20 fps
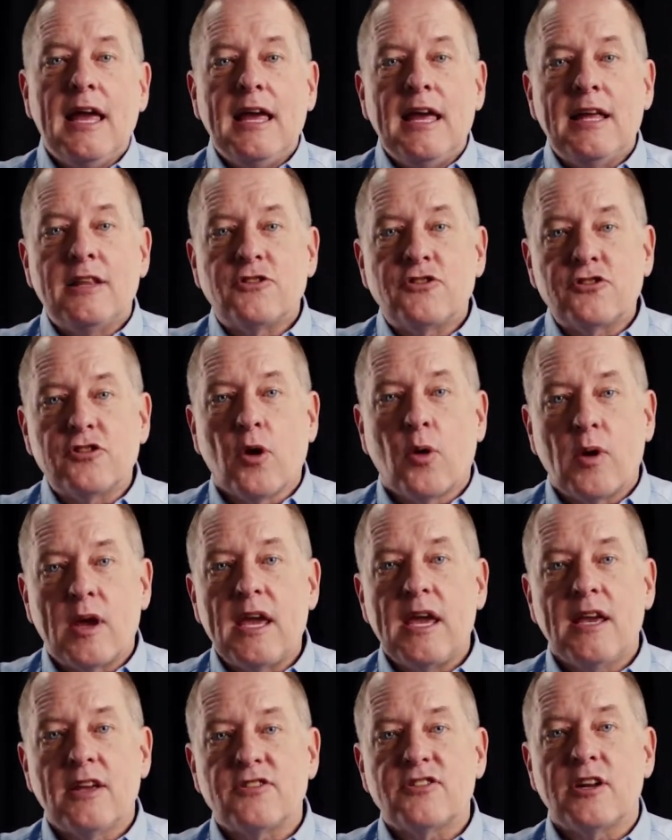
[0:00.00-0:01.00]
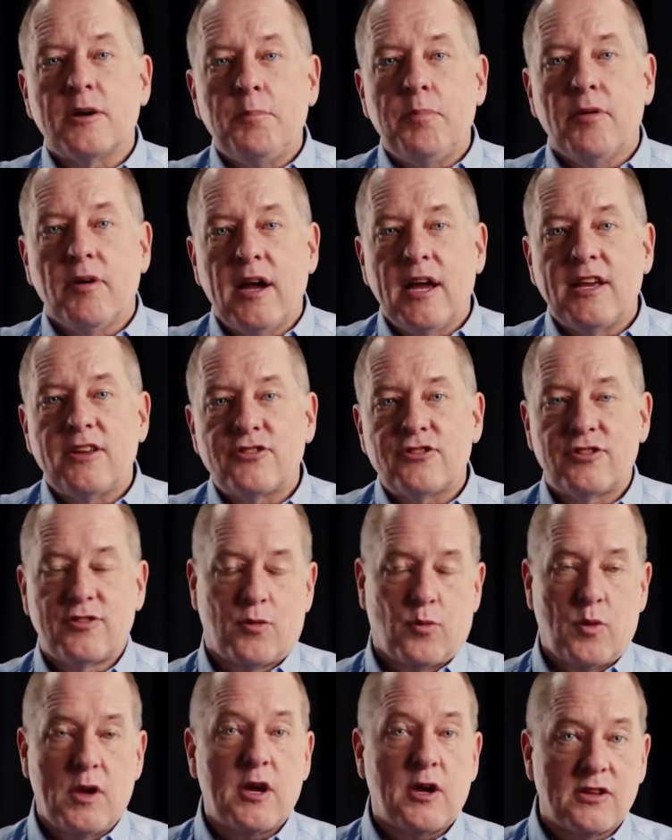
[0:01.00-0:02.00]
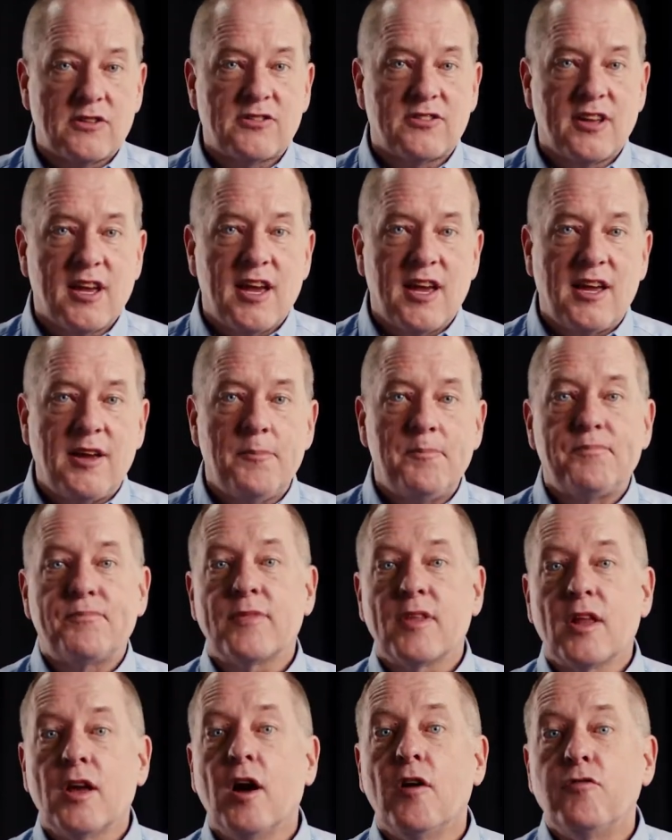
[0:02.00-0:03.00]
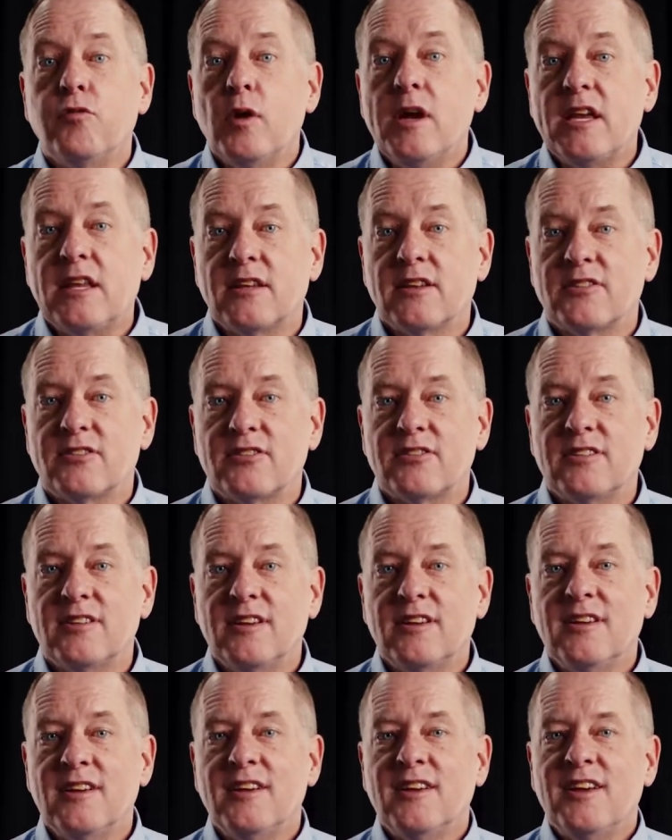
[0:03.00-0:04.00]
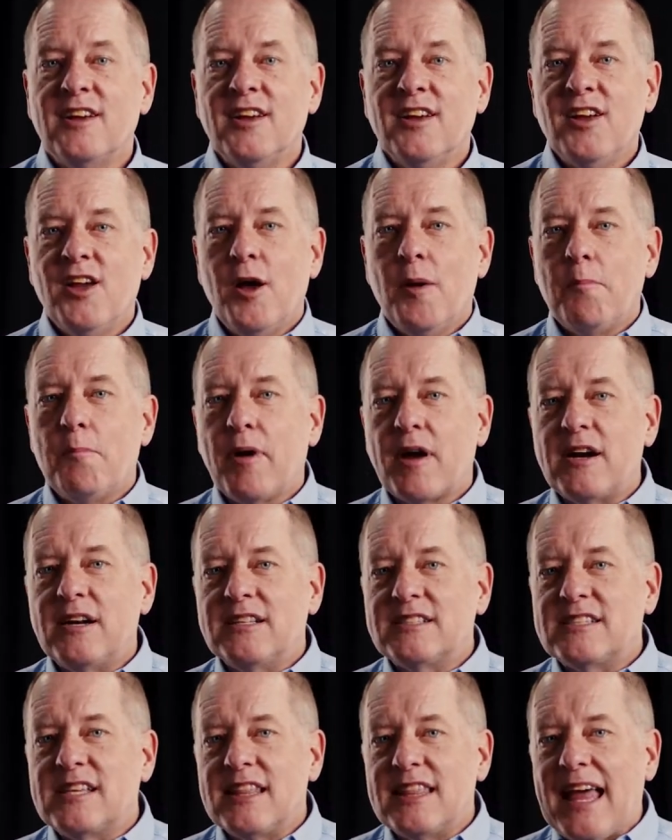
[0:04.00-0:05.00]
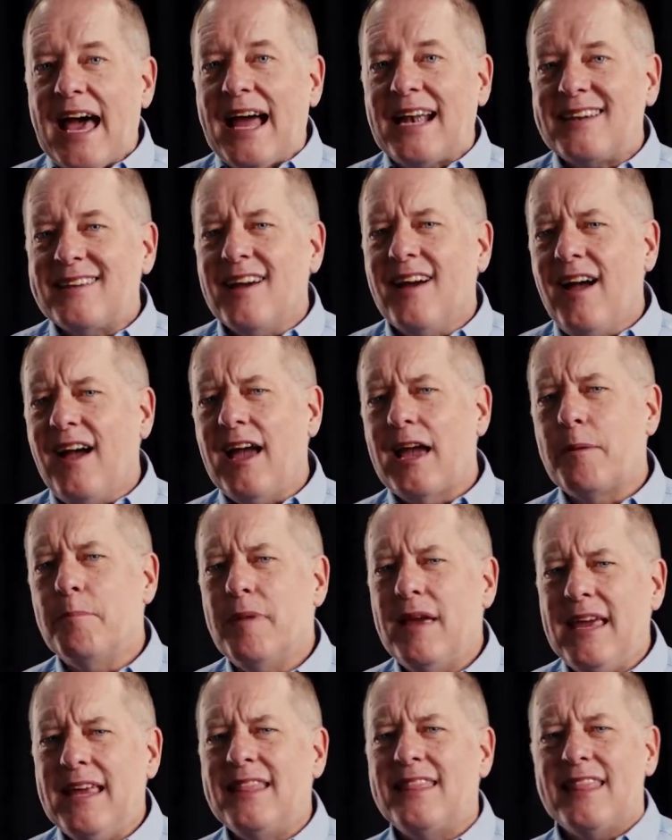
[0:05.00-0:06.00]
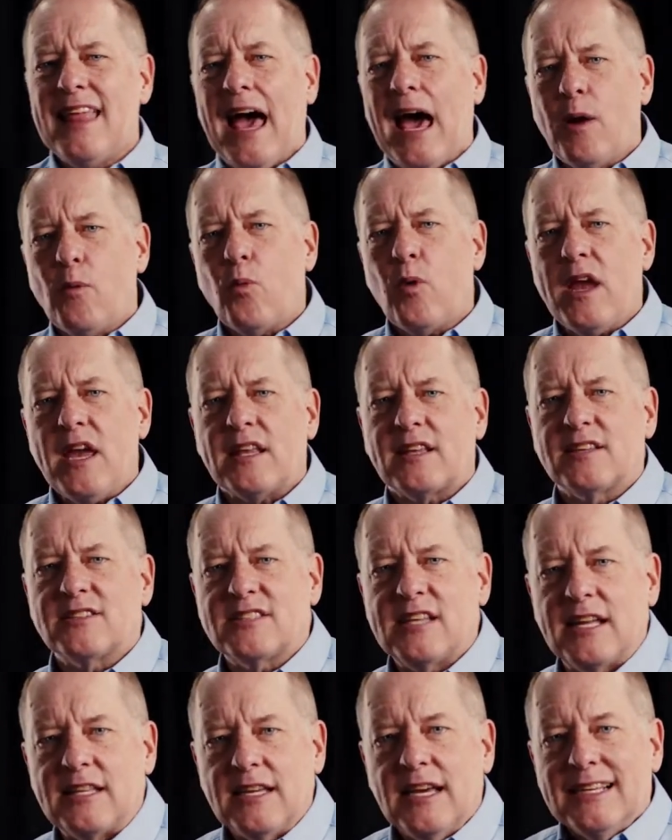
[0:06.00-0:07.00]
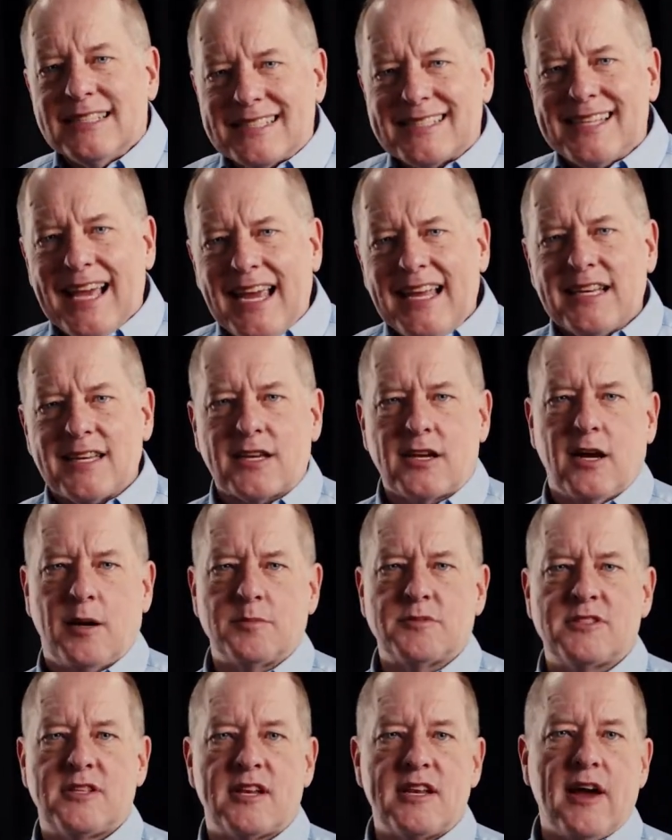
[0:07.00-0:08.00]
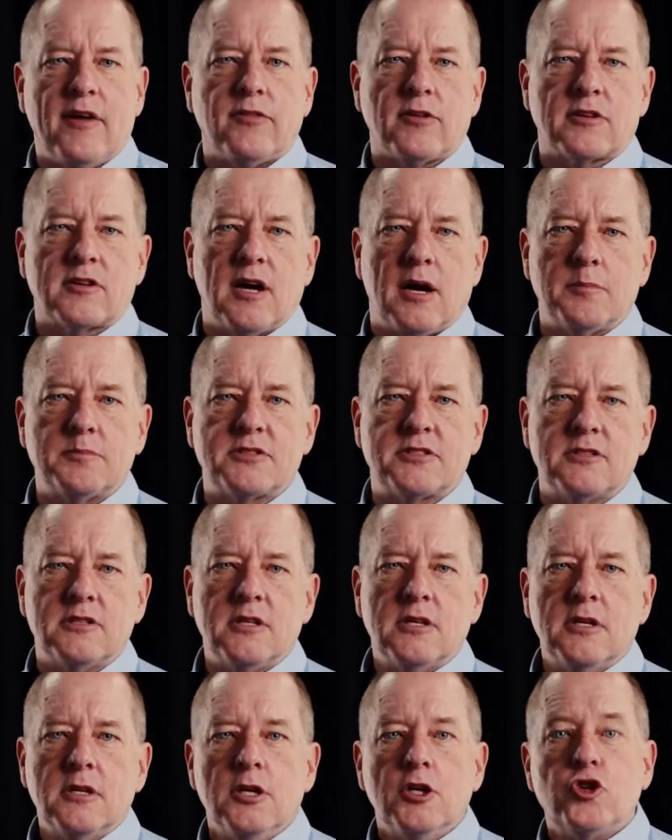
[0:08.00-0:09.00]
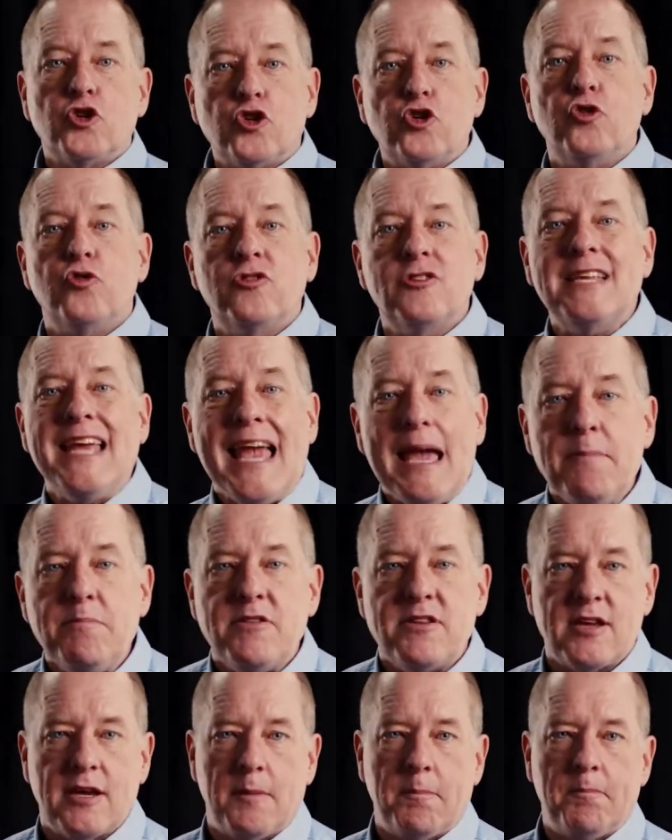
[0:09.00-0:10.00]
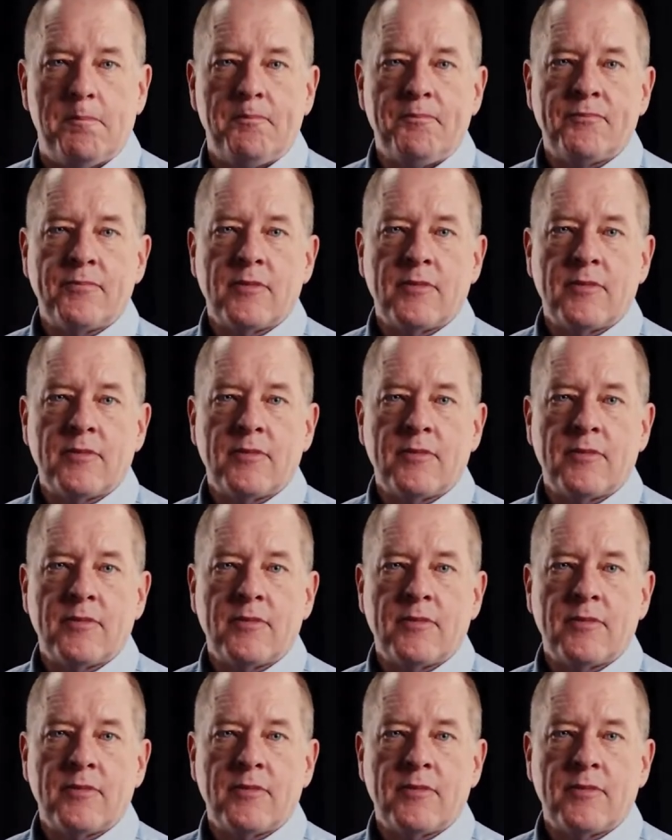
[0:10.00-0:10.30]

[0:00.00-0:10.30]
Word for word: And so he is in a place, we could say, of weakness. But it is in that time, in that weakness, that Satan comes, the devil comes to tempt him.